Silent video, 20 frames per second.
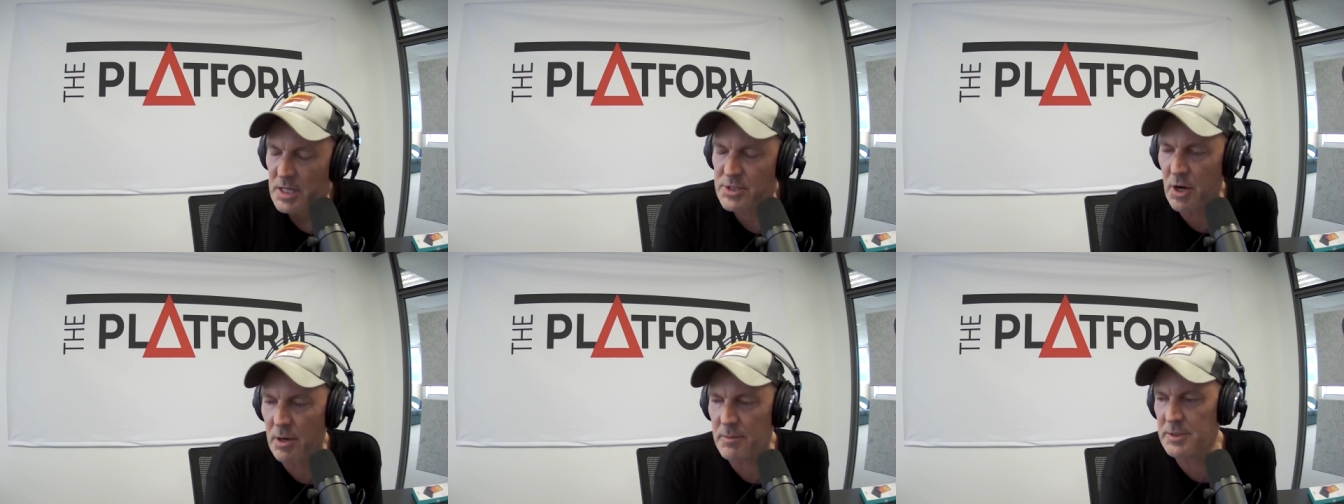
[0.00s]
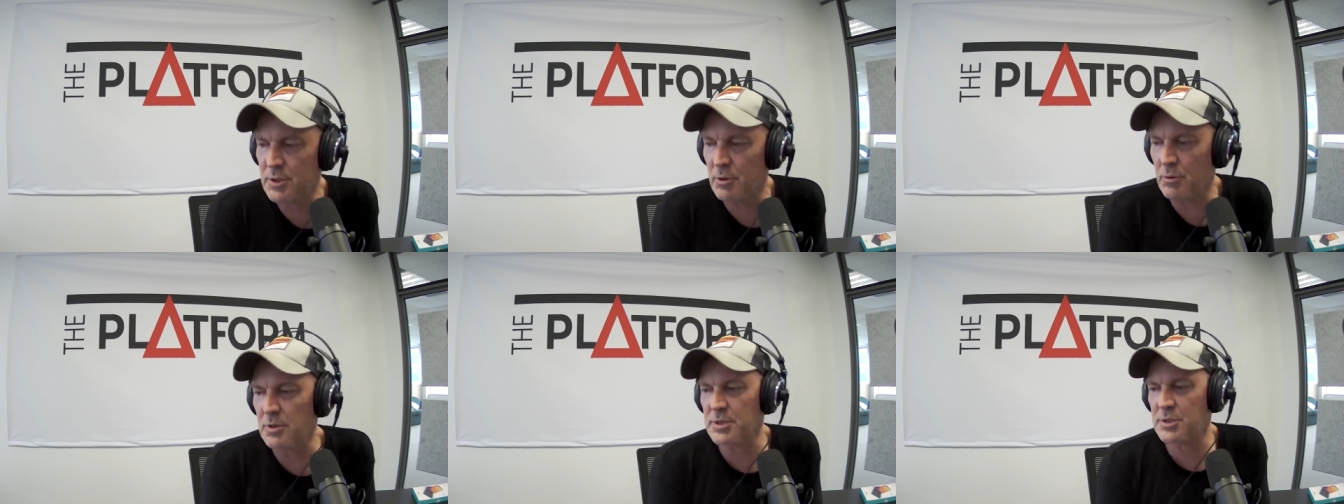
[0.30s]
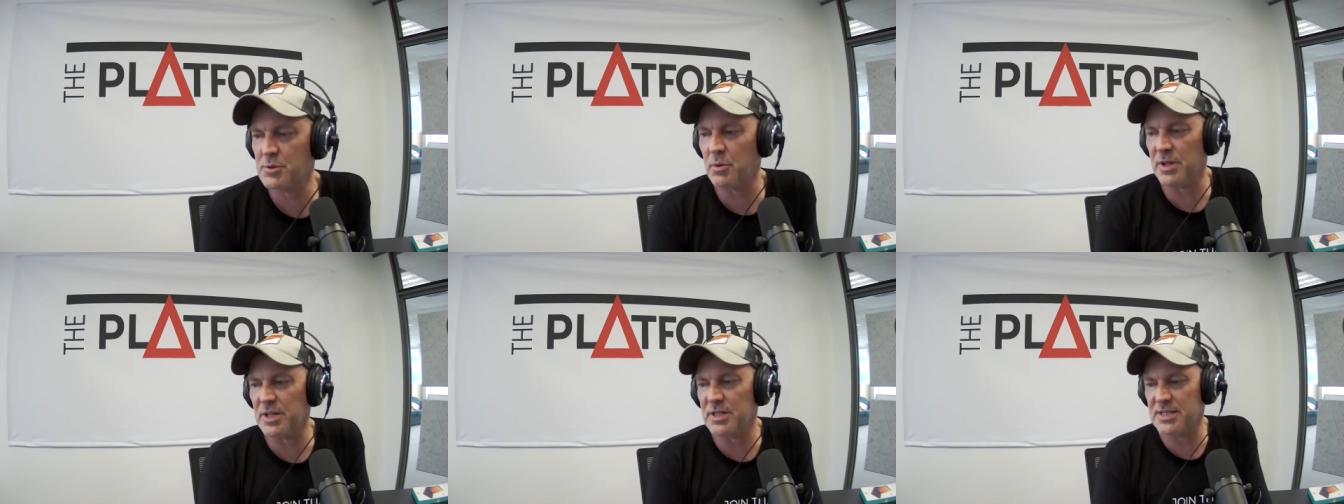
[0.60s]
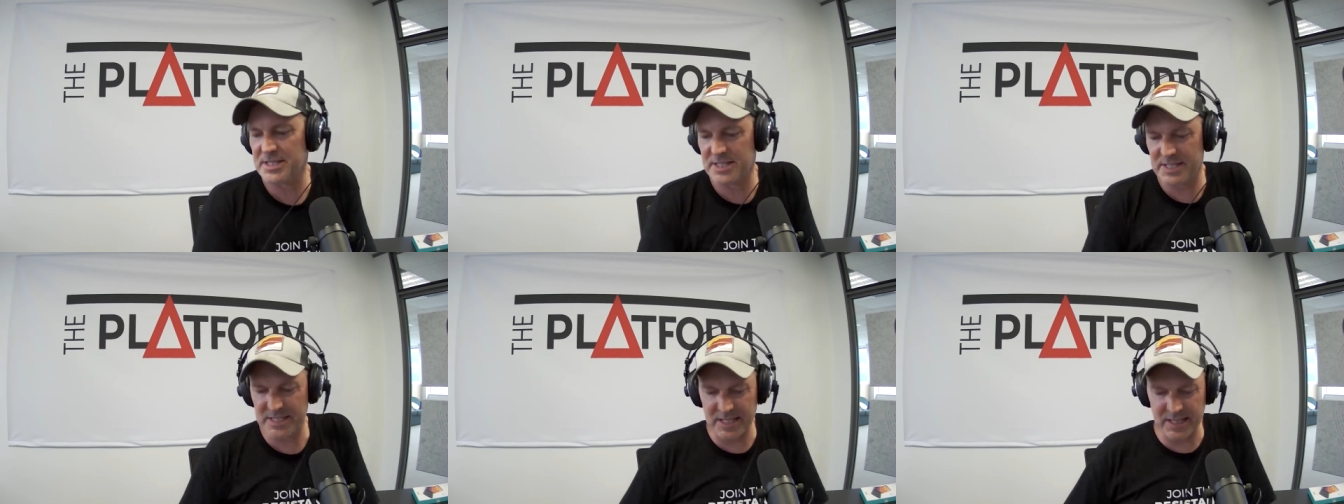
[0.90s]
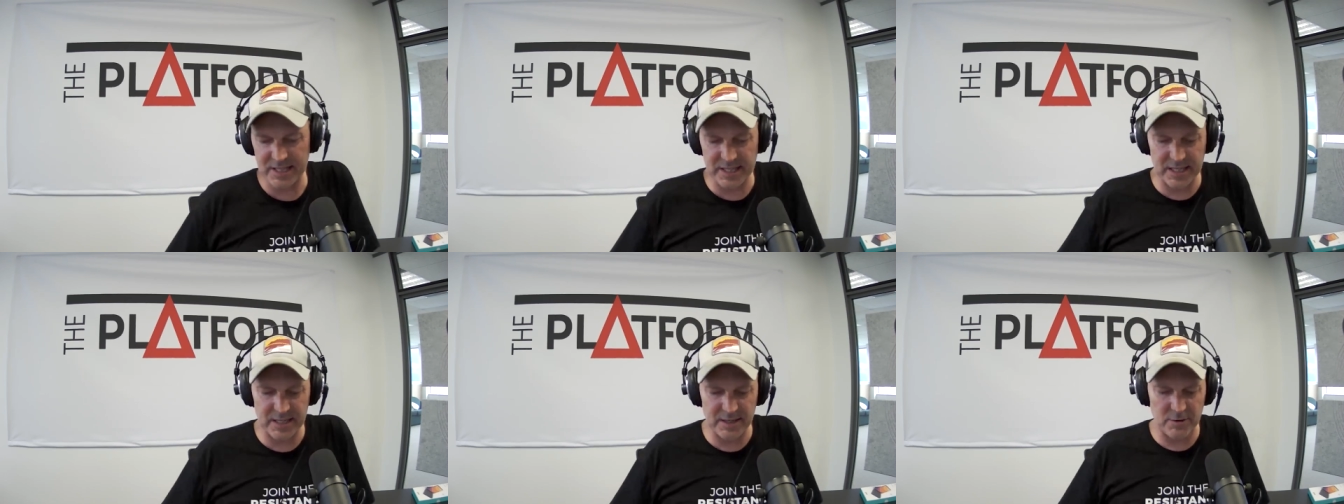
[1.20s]
Simon Daughters with us
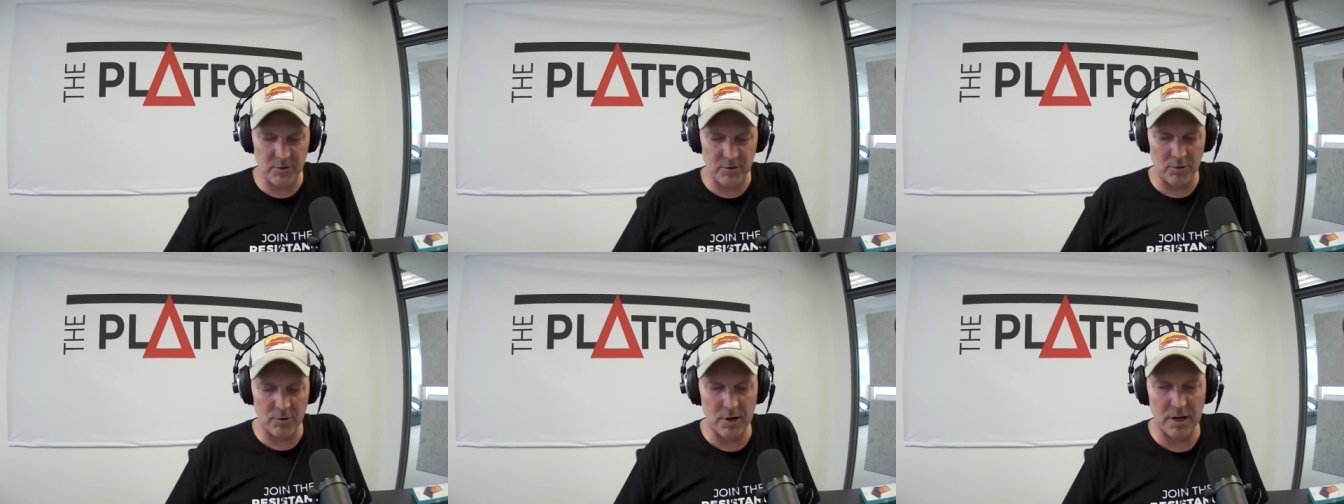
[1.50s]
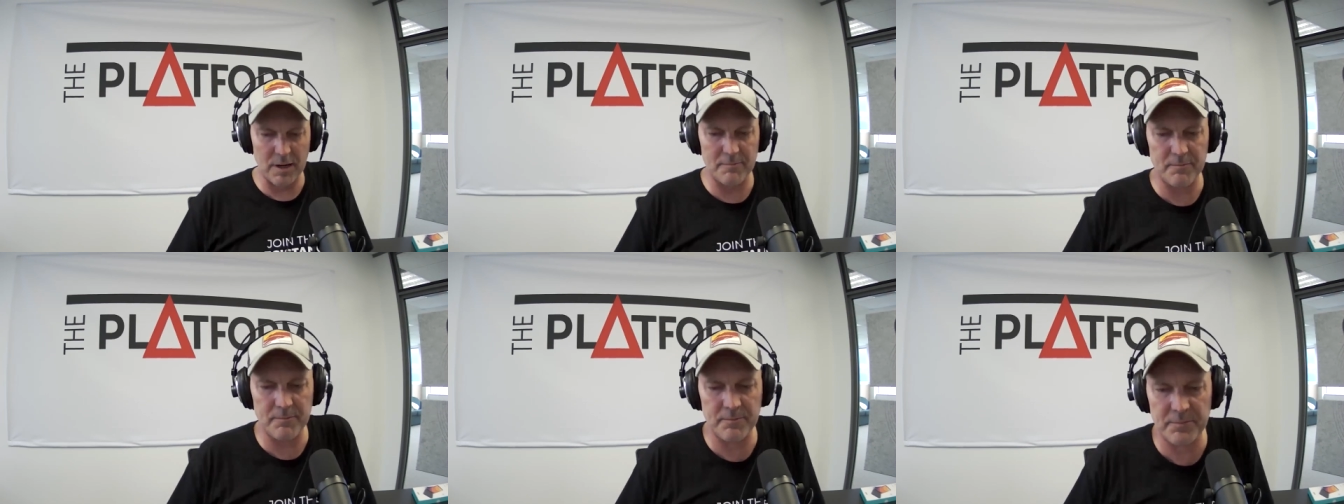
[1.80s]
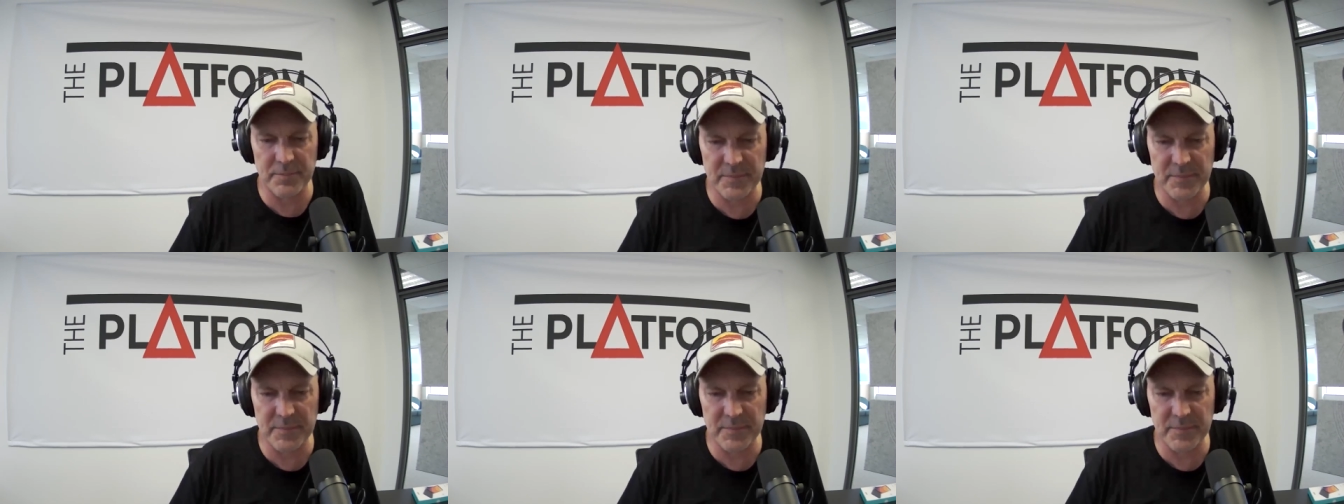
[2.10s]
then. All right,